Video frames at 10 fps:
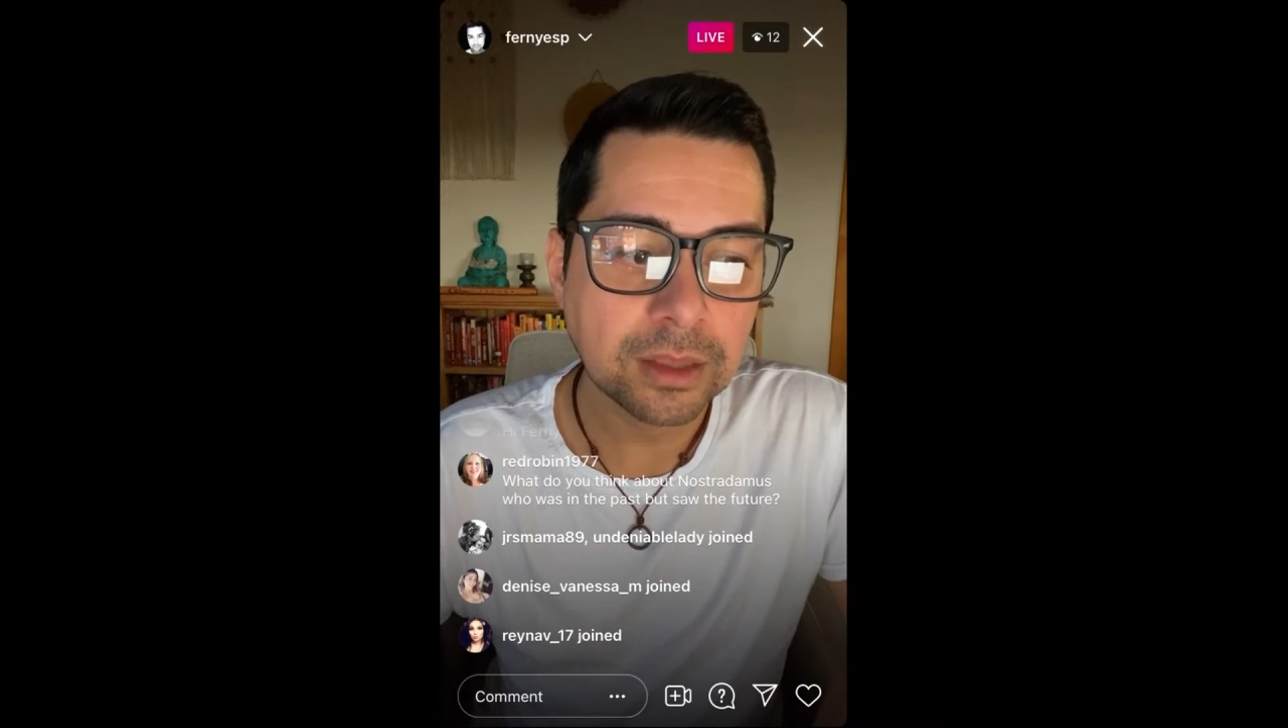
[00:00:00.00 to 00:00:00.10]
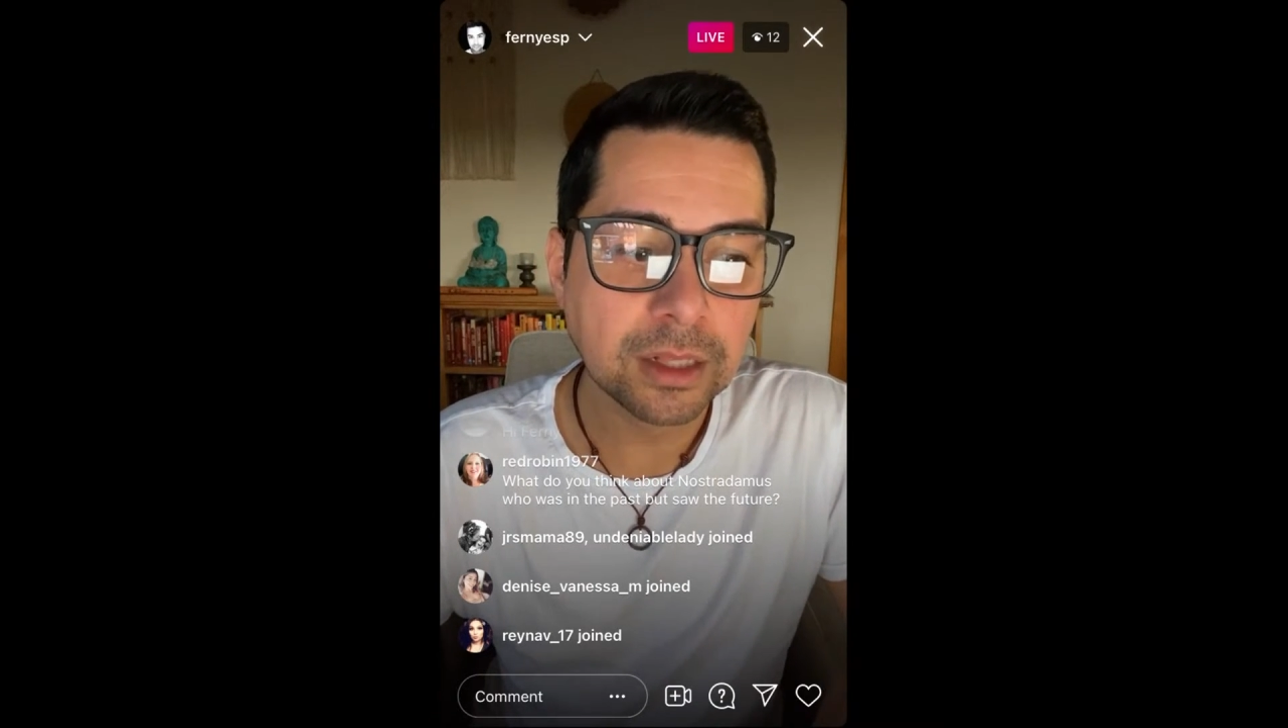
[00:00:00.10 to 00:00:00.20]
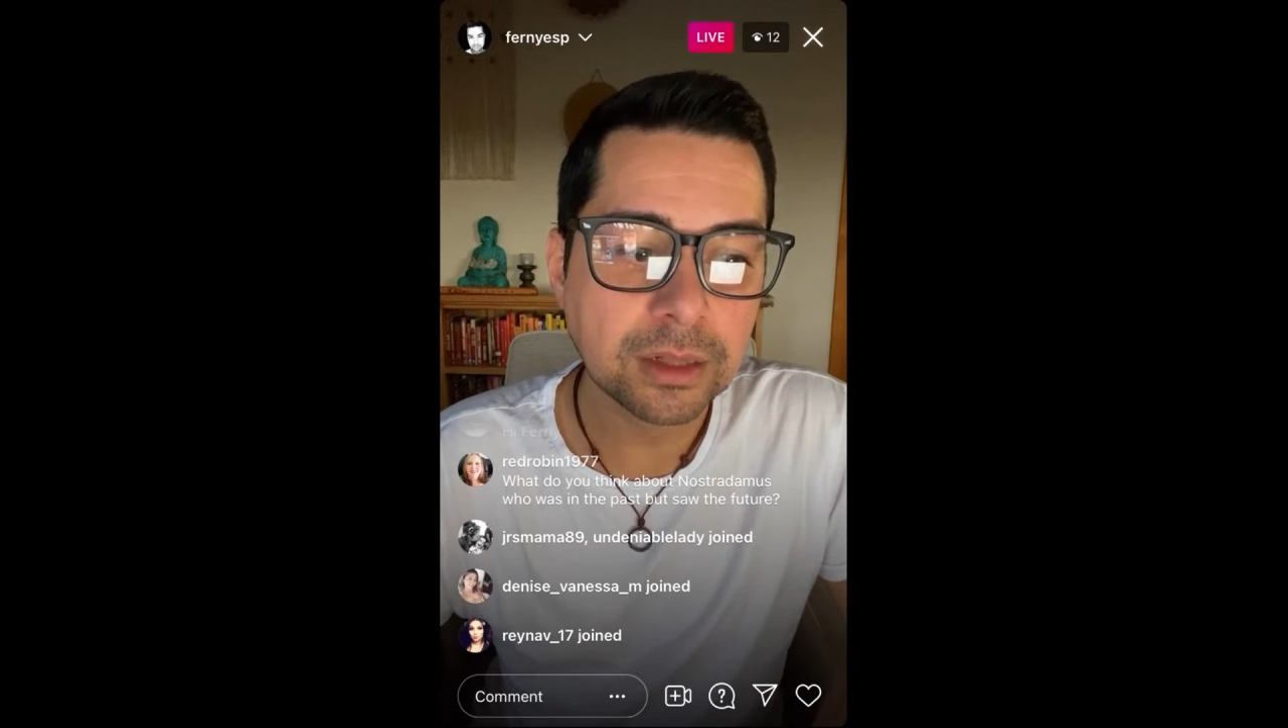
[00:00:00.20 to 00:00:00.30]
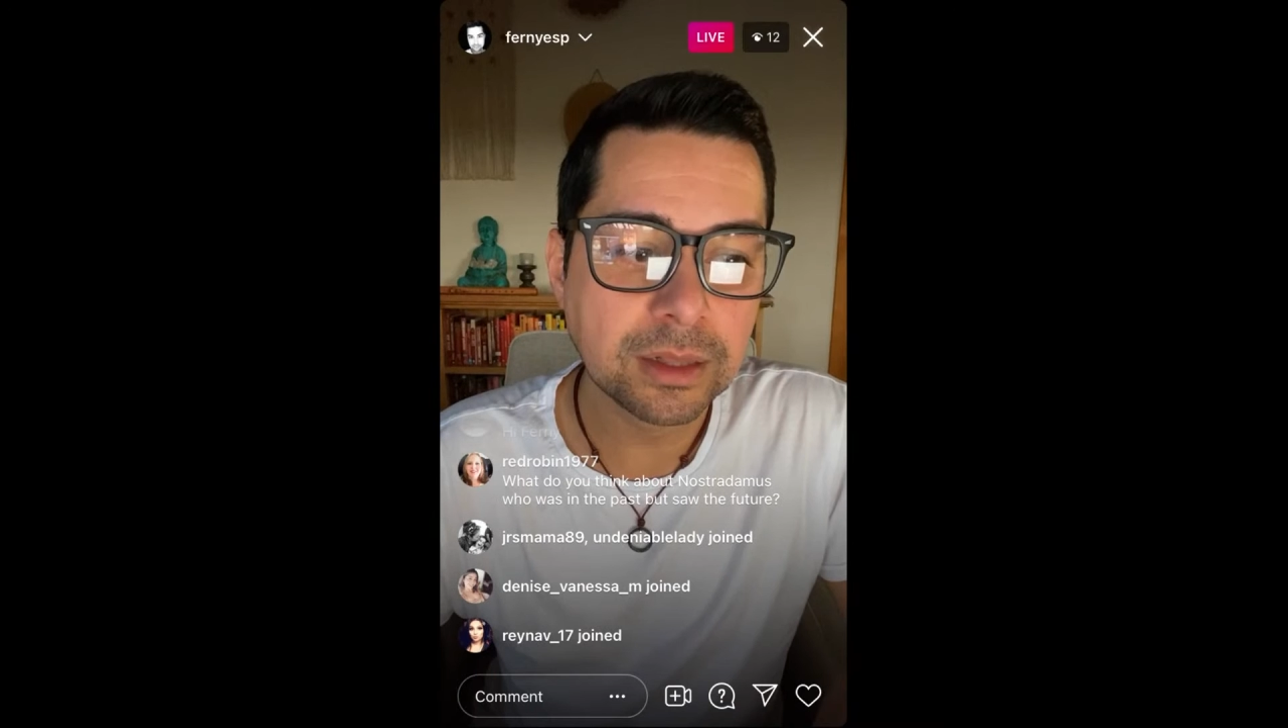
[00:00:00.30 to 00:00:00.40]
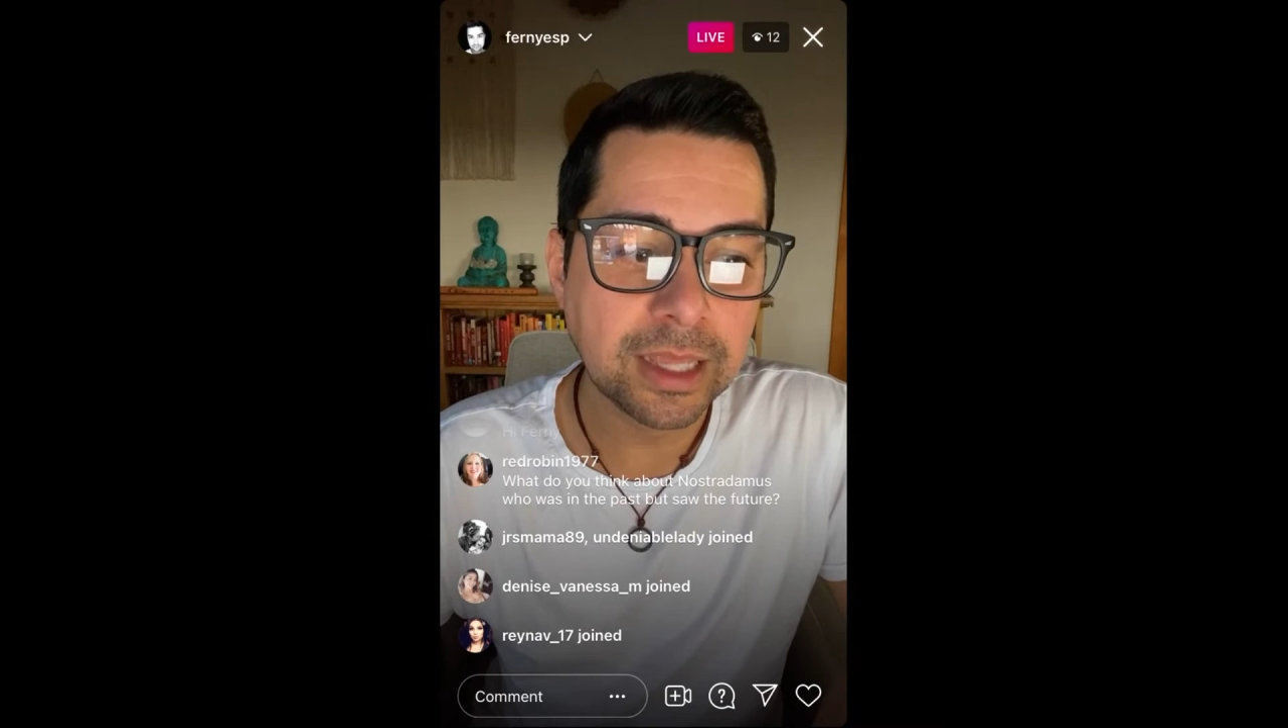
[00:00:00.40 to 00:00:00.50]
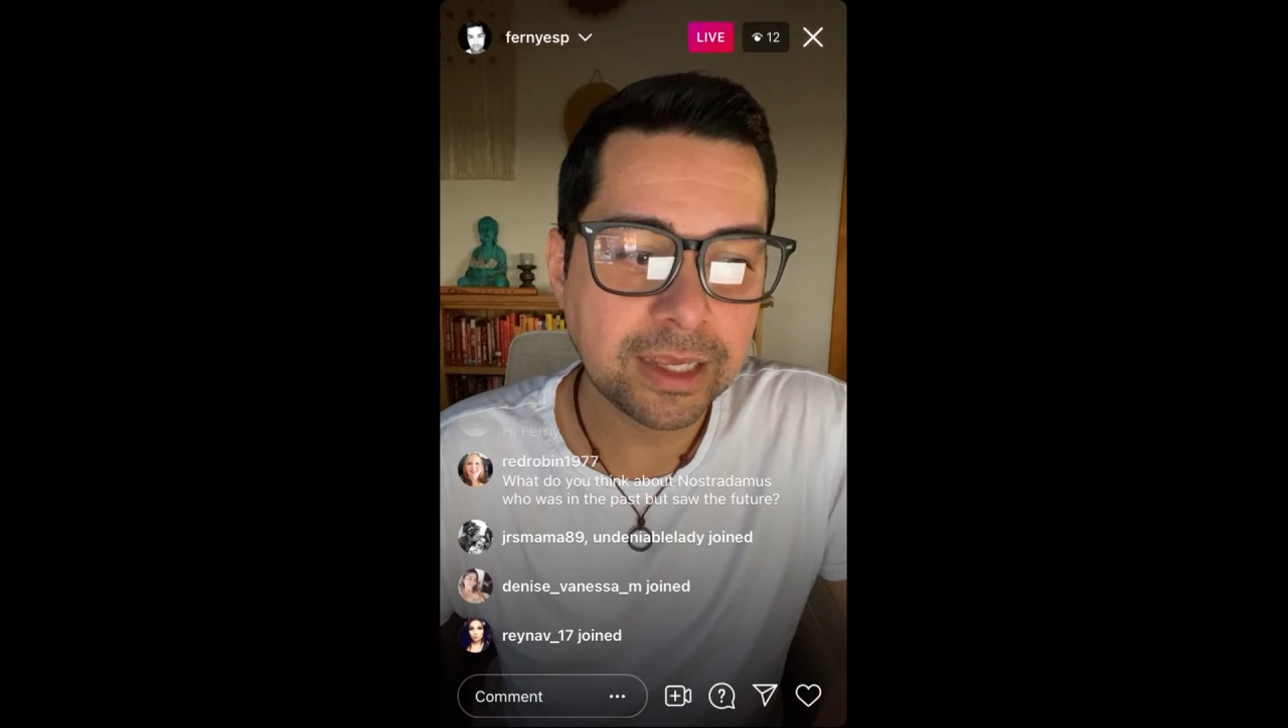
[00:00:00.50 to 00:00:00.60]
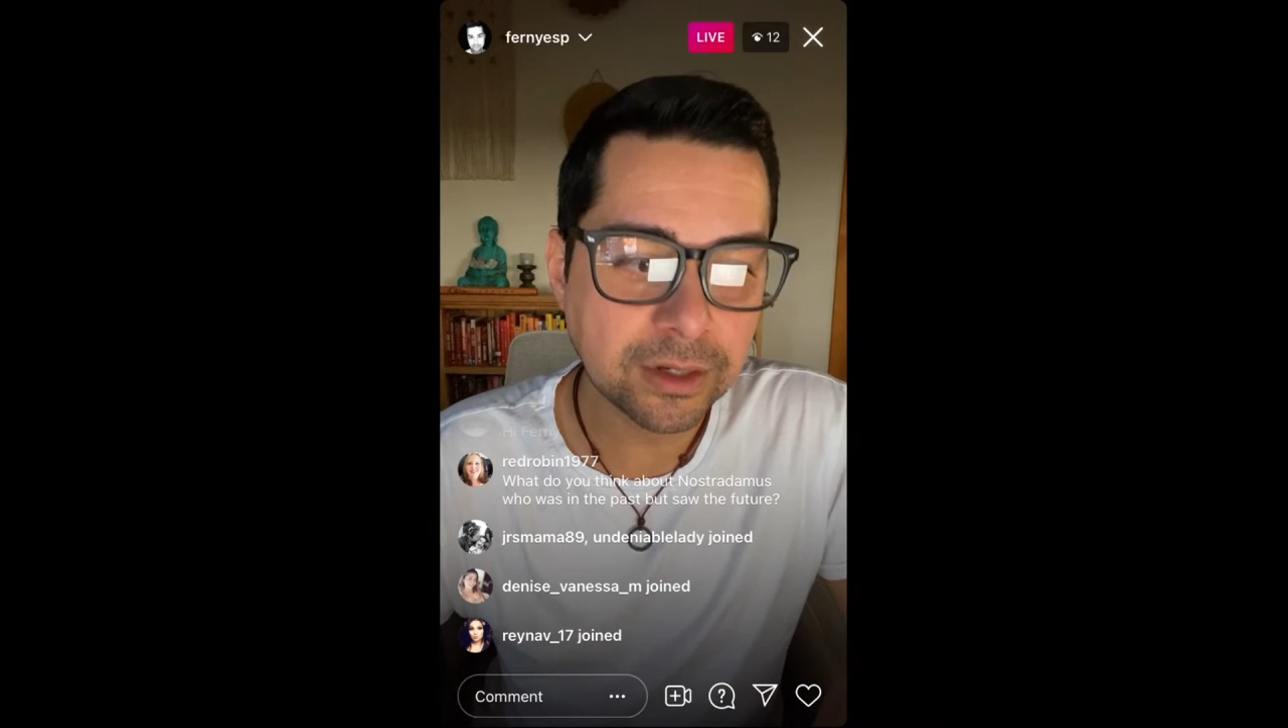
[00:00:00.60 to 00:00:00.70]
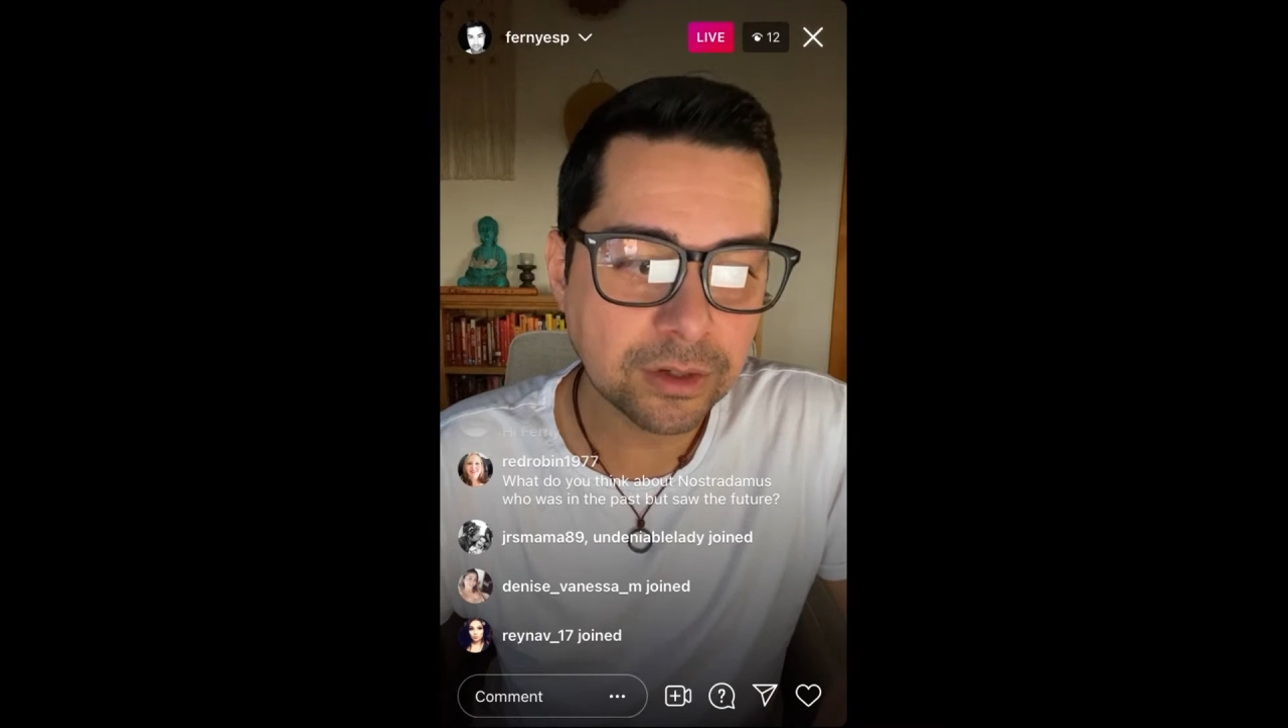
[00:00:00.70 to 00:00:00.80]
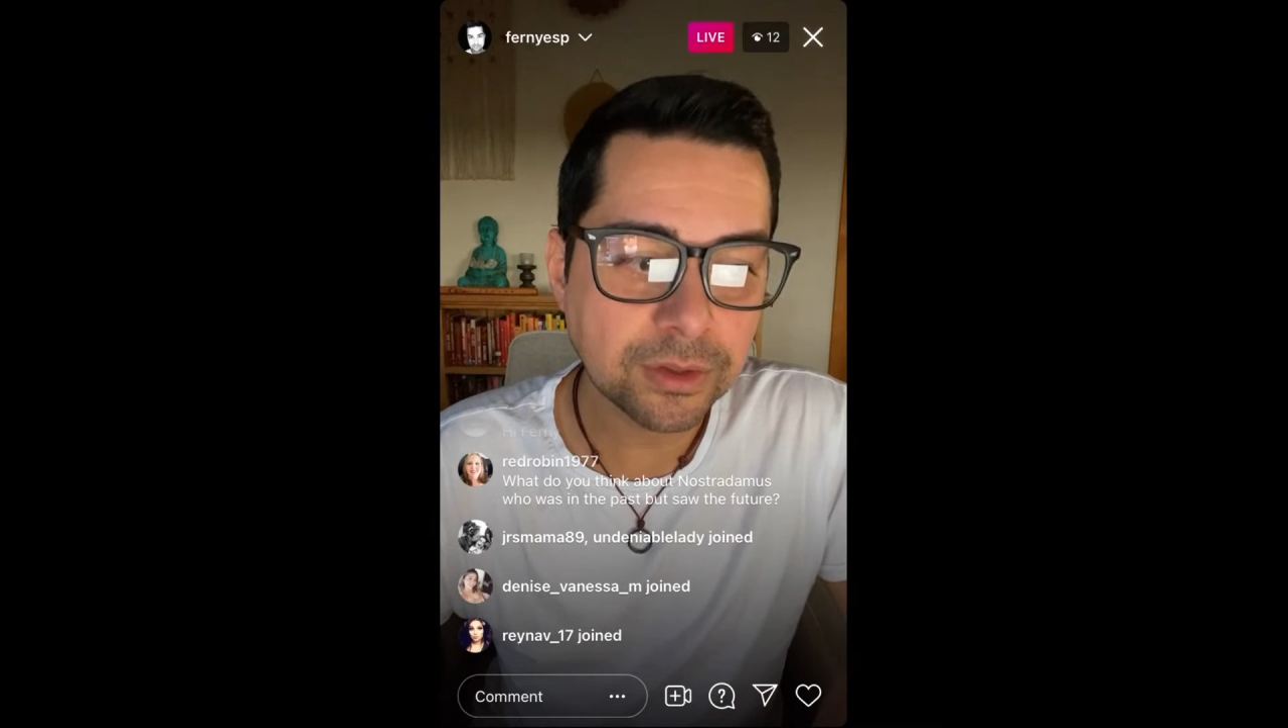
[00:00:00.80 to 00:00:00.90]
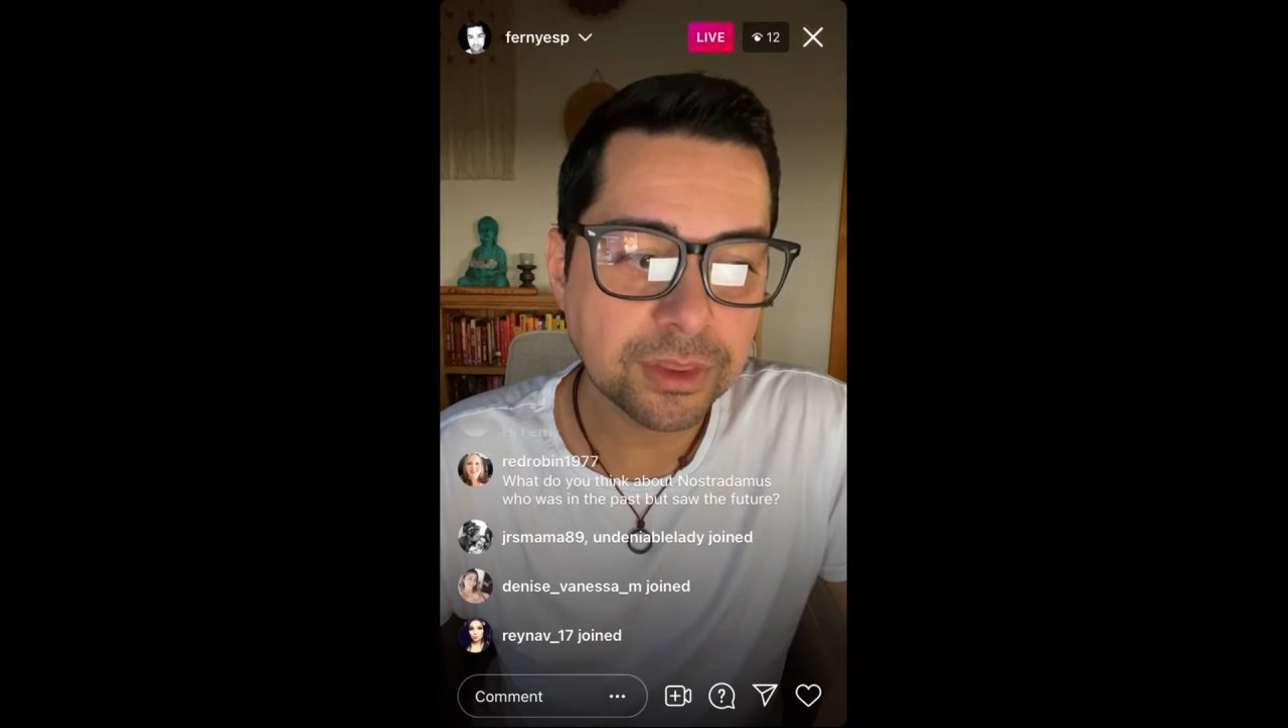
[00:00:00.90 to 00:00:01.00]
The
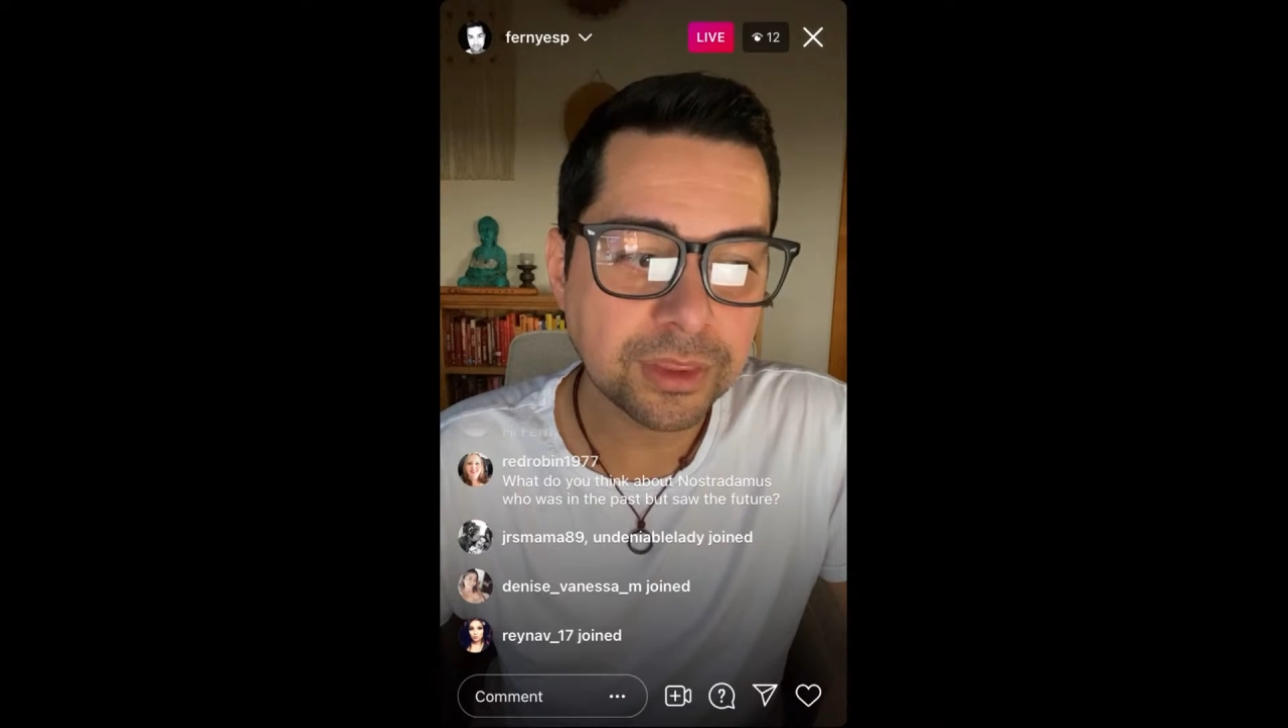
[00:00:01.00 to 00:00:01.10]
later